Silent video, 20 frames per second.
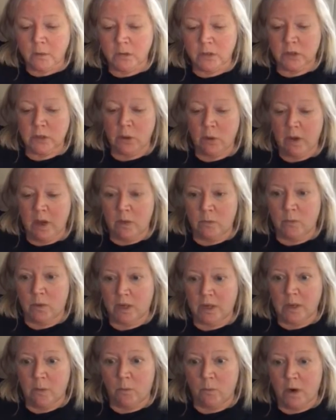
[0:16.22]
just go ahead and
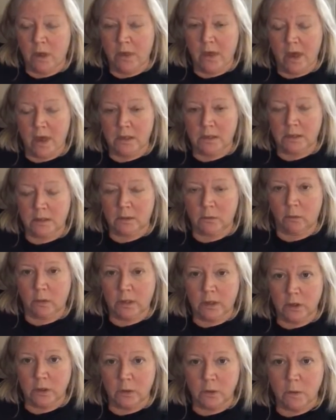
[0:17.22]
bring them with
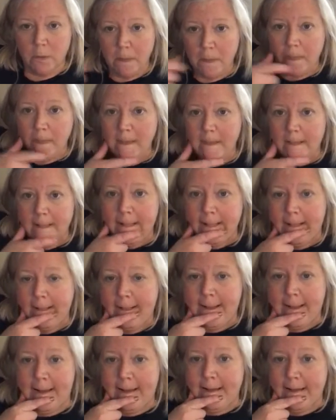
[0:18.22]
you.
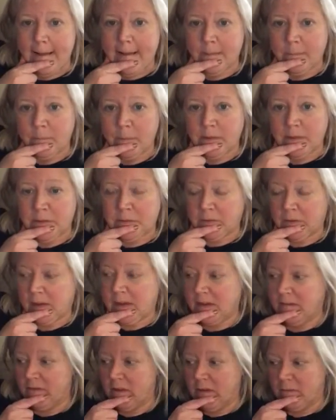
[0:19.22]
Okay, and please
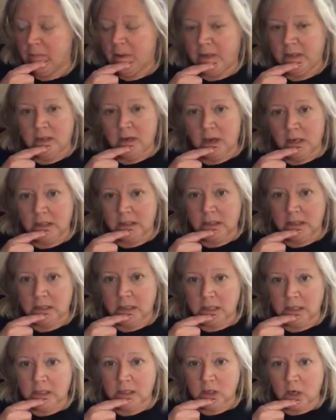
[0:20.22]
forgive if my dogs
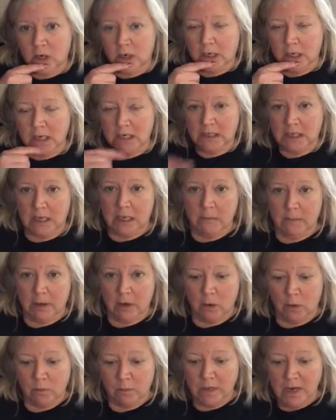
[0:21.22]
decide to talk because I am at
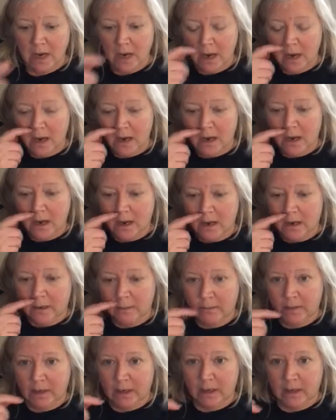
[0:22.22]
home.
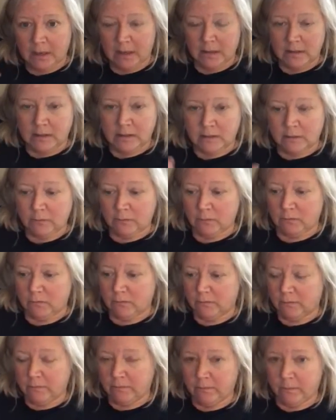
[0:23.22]
And
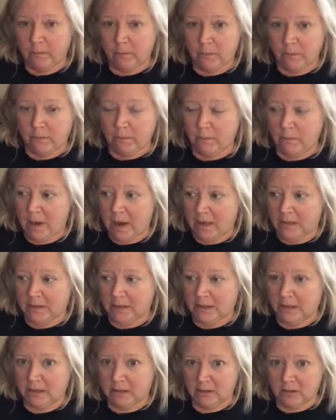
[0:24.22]

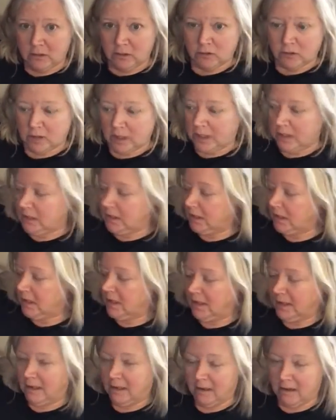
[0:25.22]
Maxie is trying to
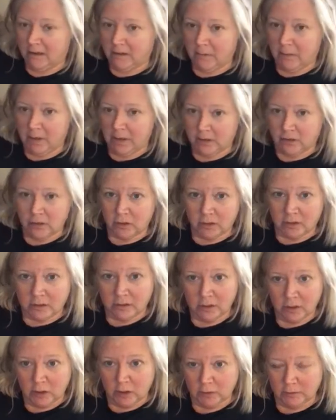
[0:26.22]
get in on the picture,
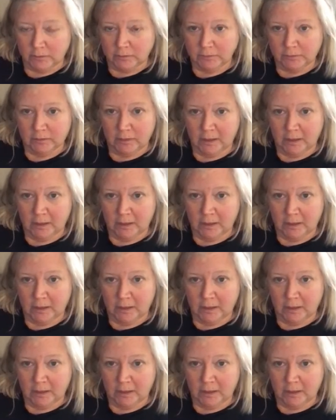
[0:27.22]
so